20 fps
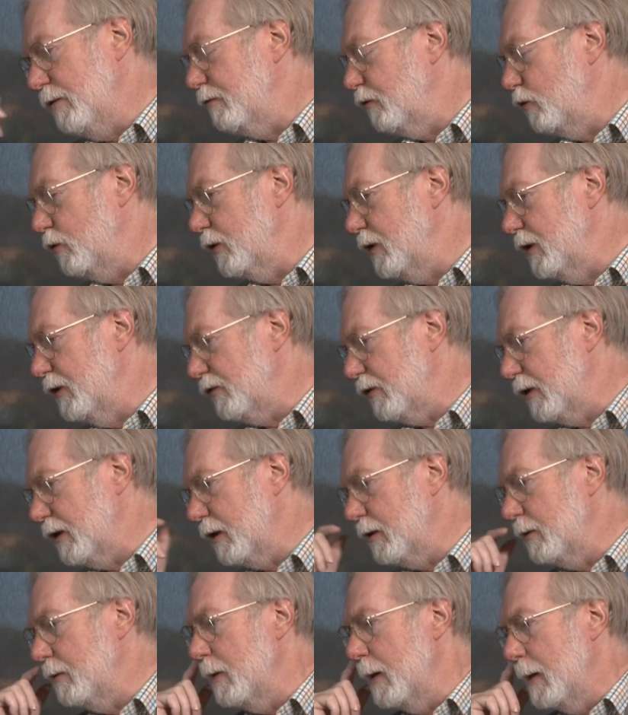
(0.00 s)
or 4 years
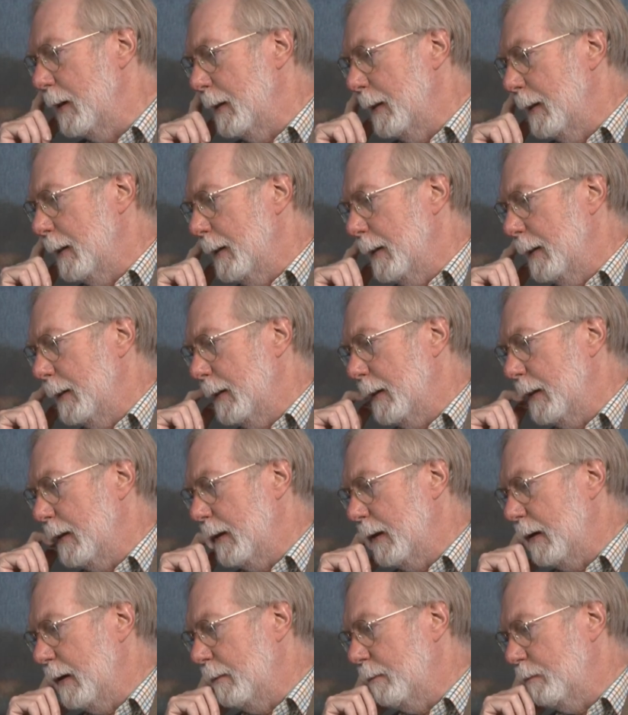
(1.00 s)
ago
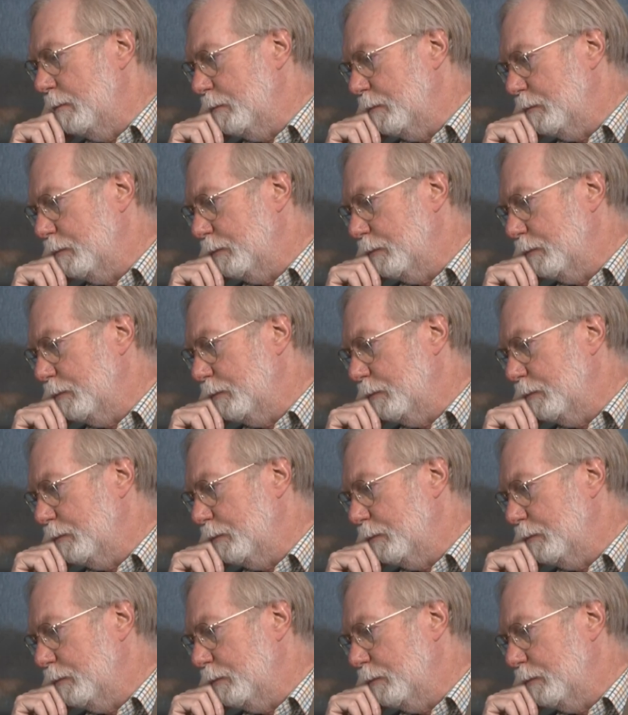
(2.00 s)
in